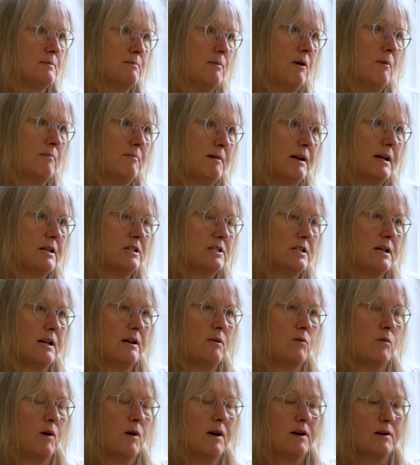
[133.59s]
population
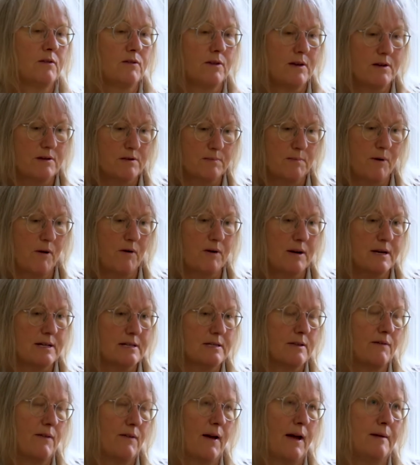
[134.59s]
in one of those
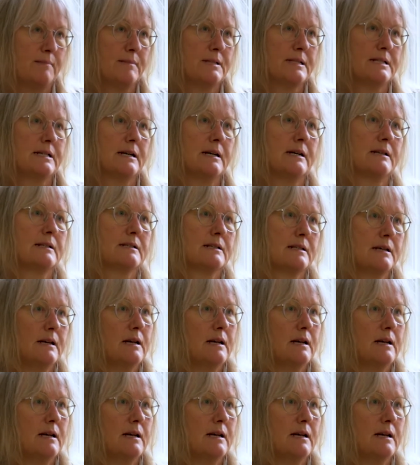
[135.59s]
pockets of habitat.